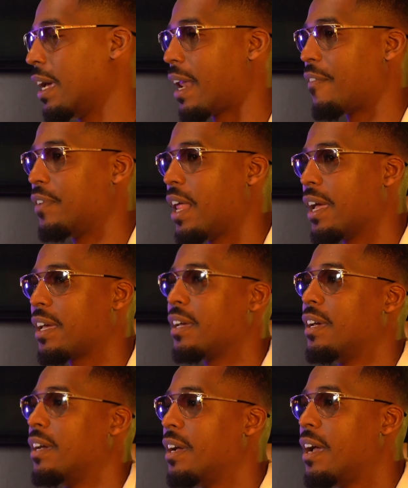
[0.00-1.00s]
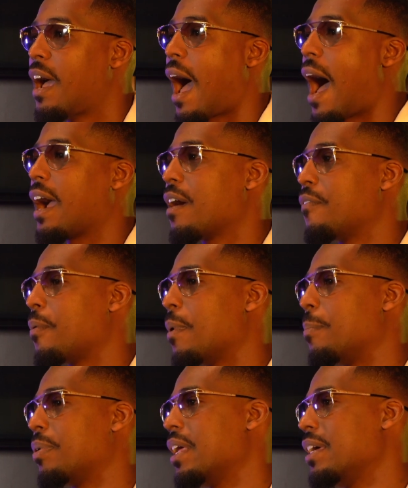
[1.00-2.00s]
And I feel like I come
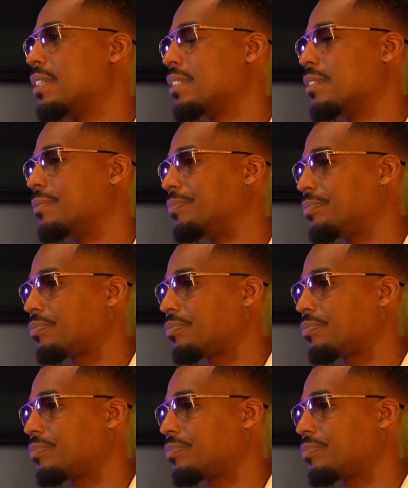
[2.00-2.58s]
from a place